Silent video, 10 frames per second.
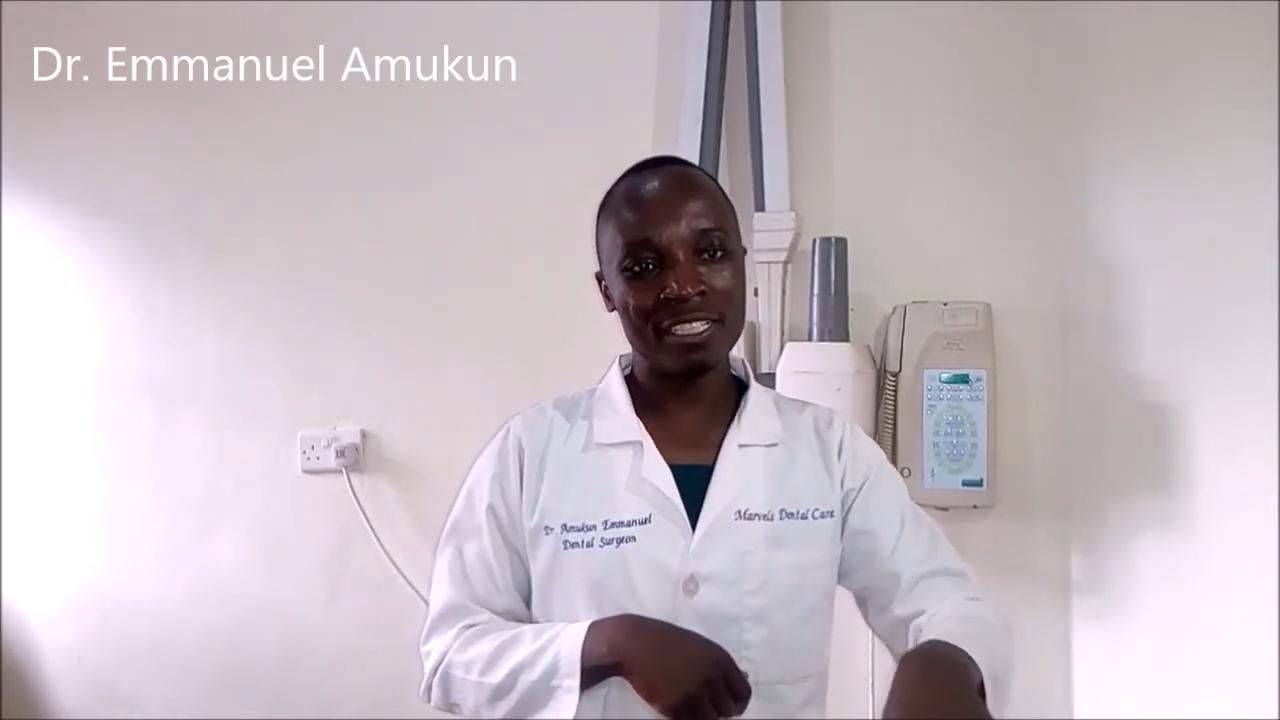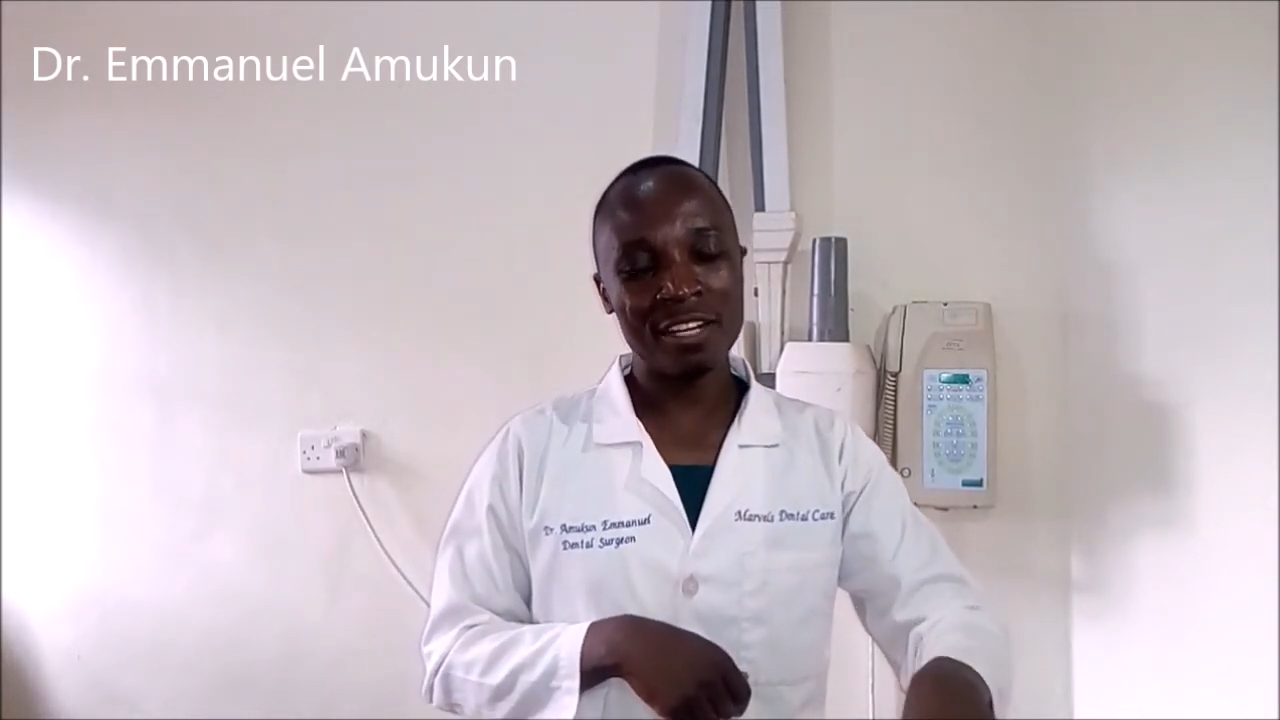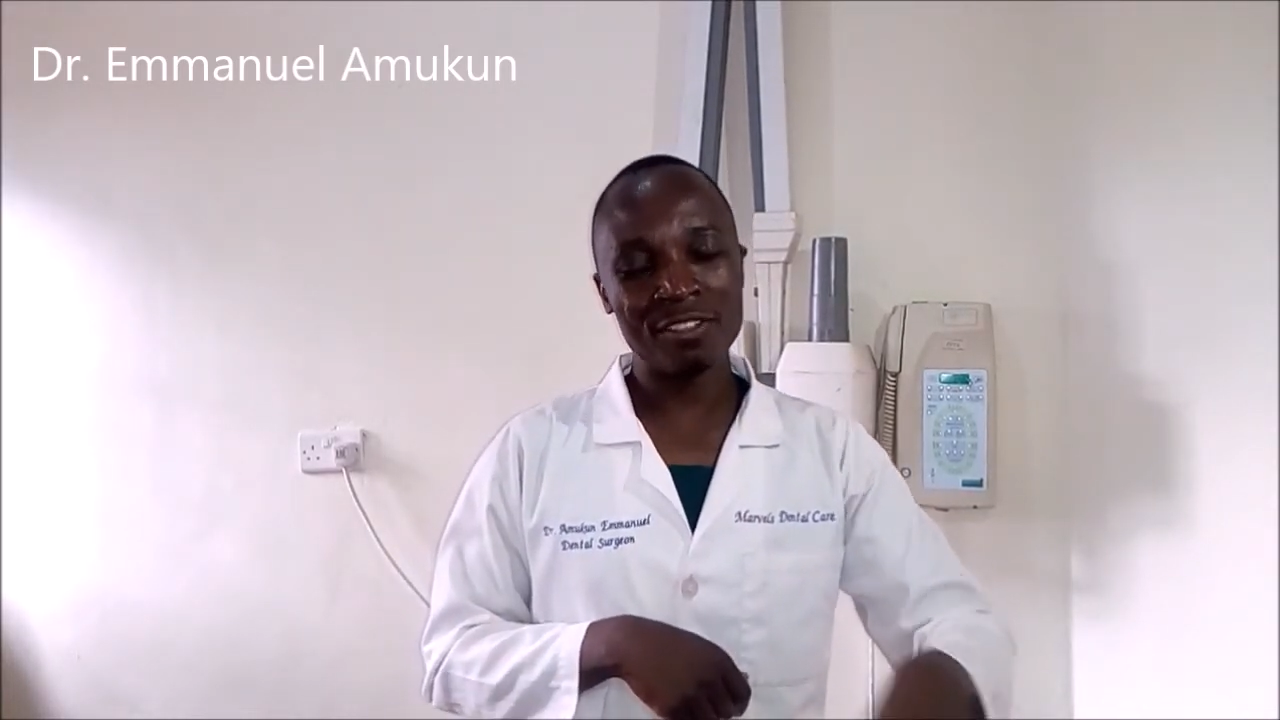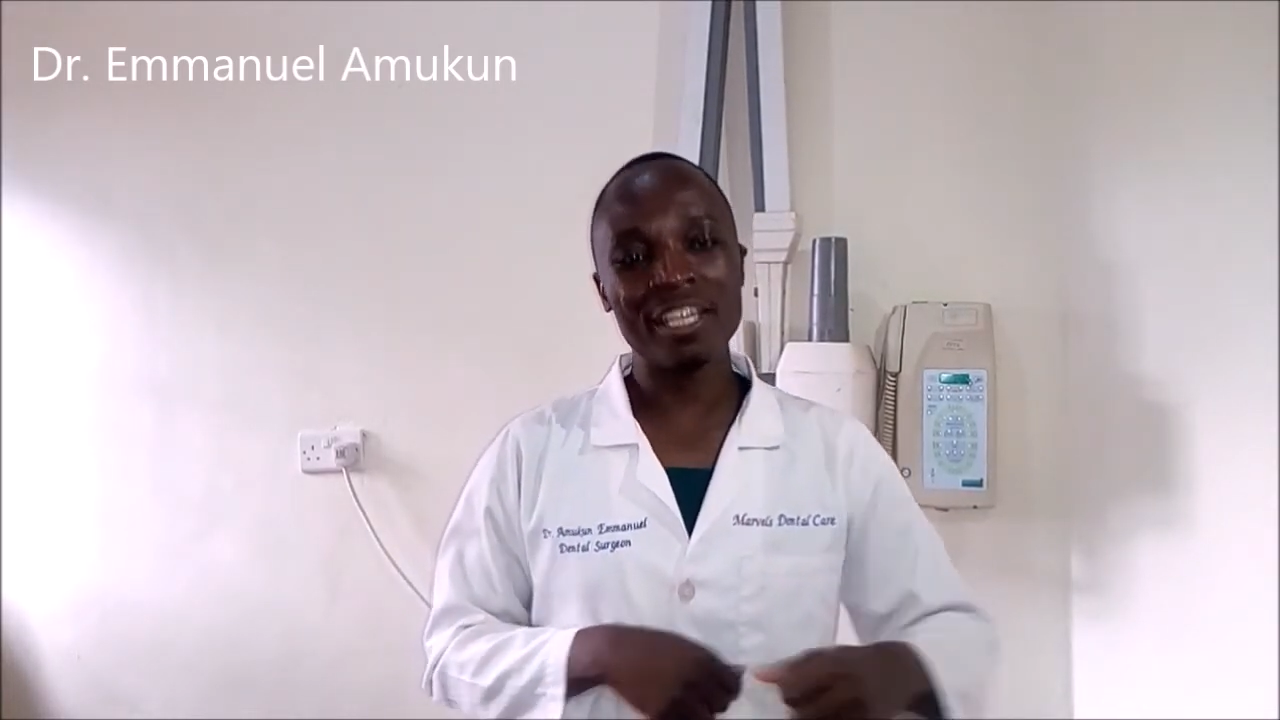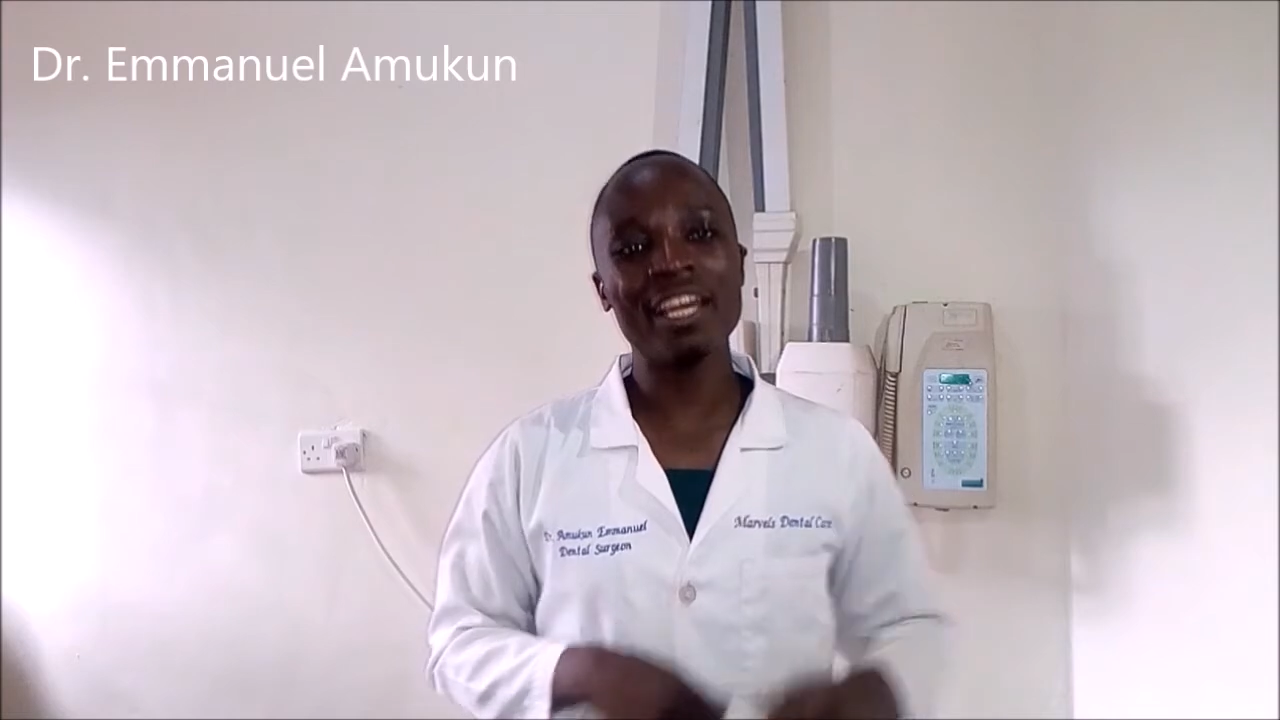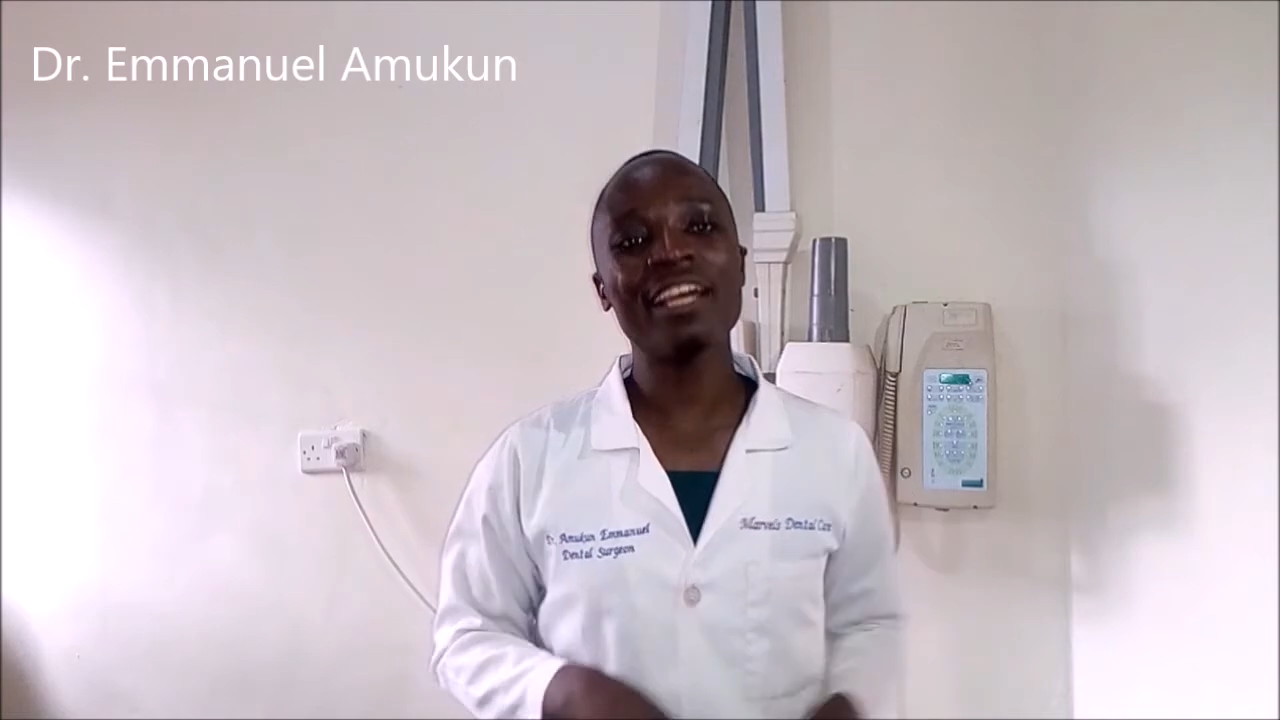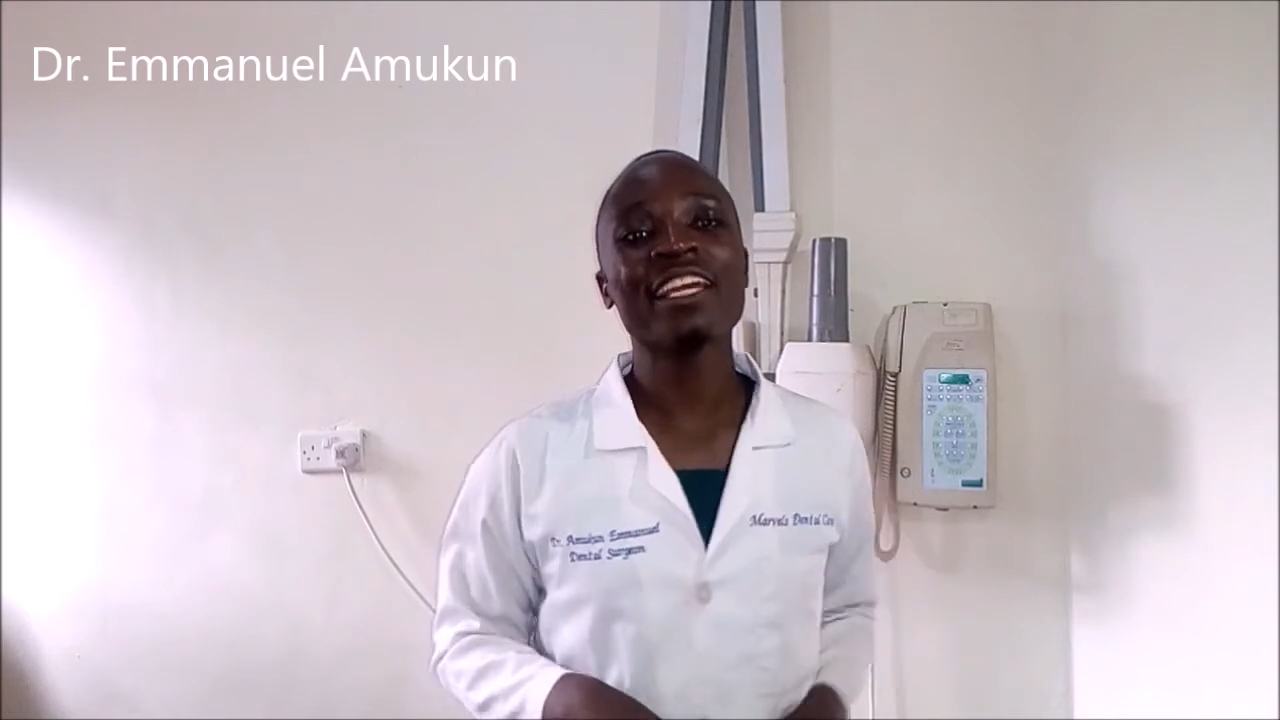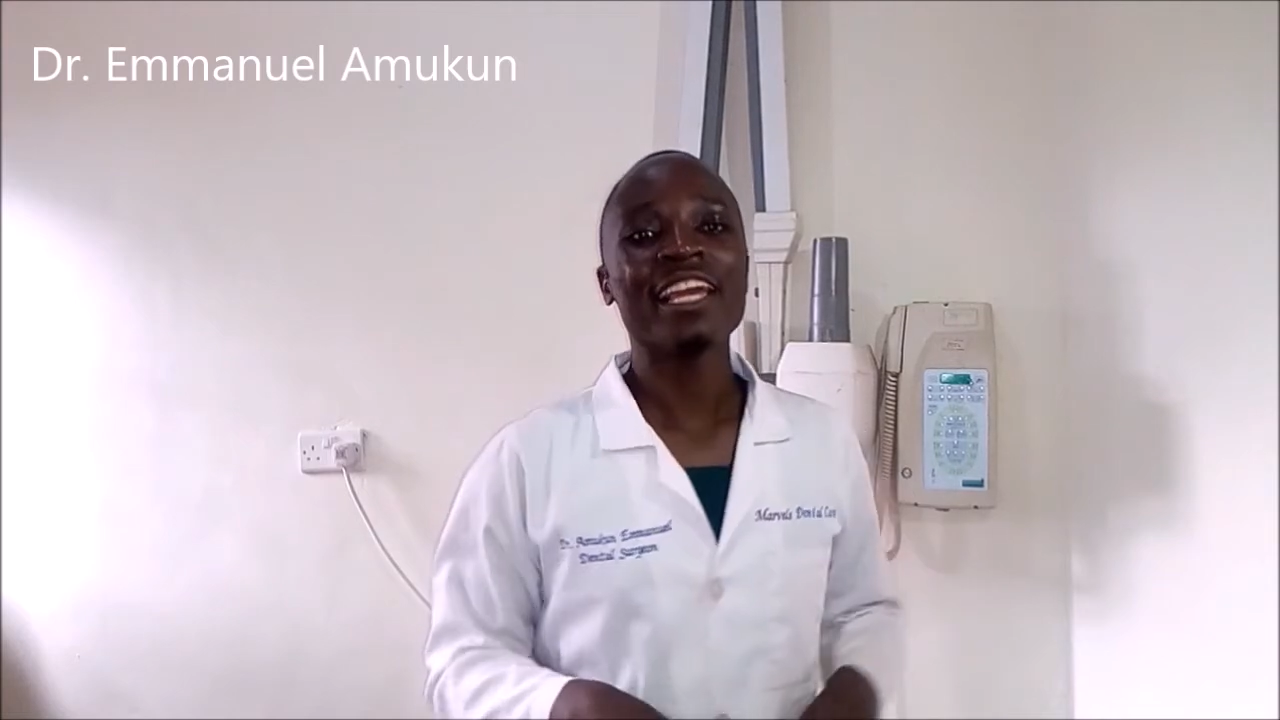down here,